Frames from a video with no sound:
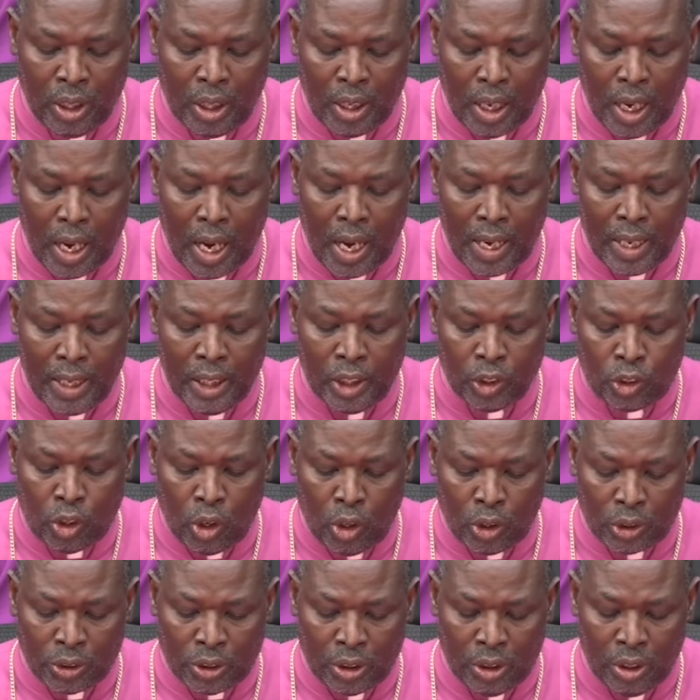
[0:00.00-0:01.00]
uh, in
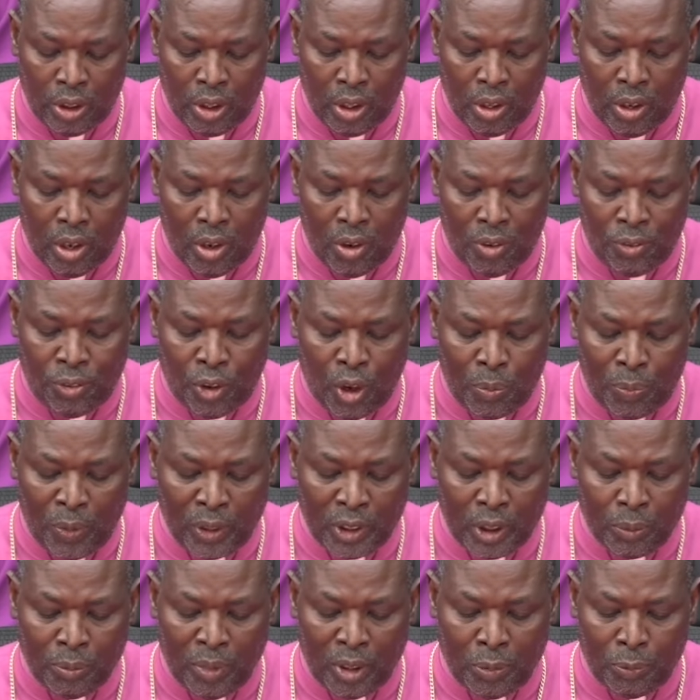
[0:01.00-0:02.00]
court for
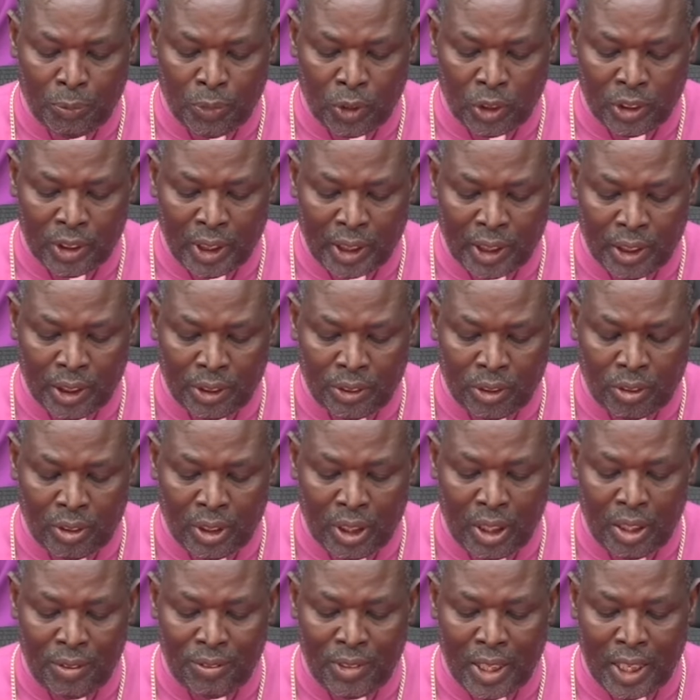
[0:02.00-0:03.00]
possible prosecution
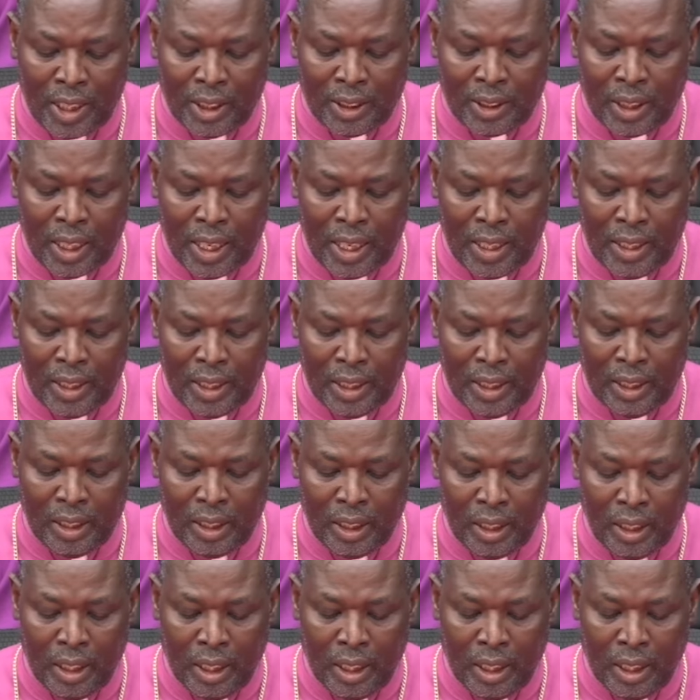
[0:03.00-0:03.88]
if there is any